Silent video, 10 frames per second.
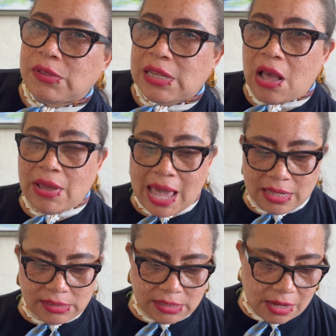I'll
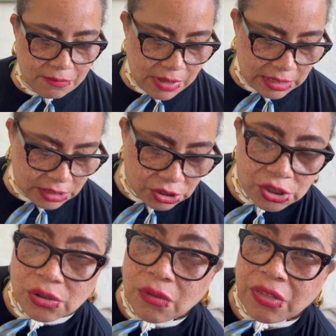add some
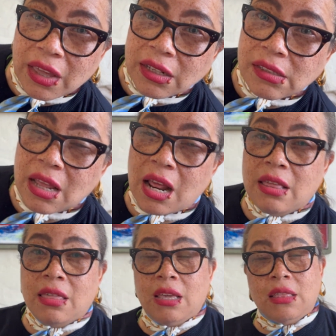additional things that I
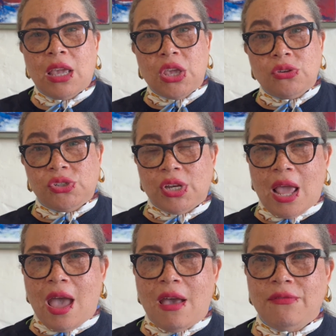think that you should
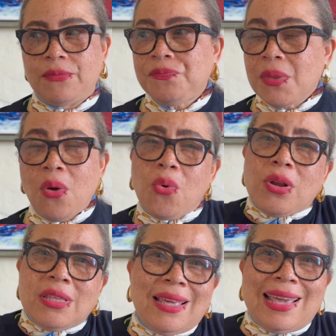have,
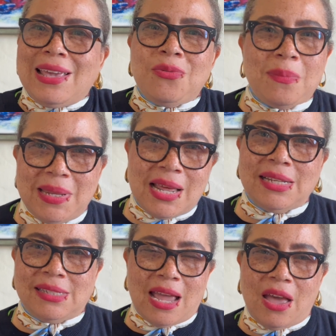or it would be
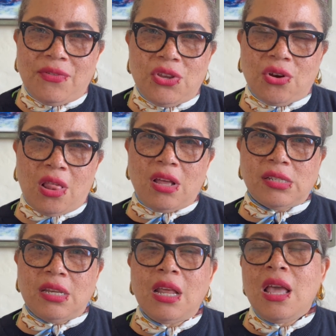nice to have in your
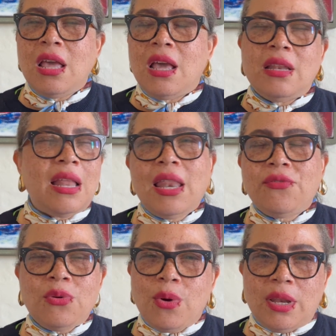closet. Not
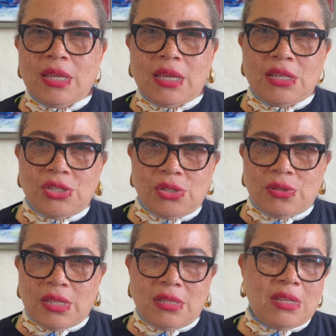everyone can do
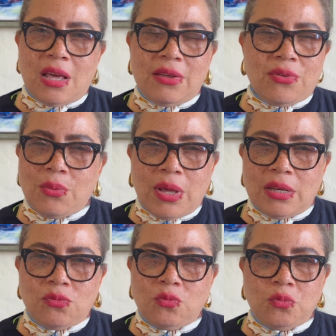that. Not
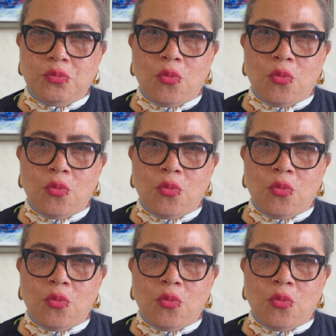everyone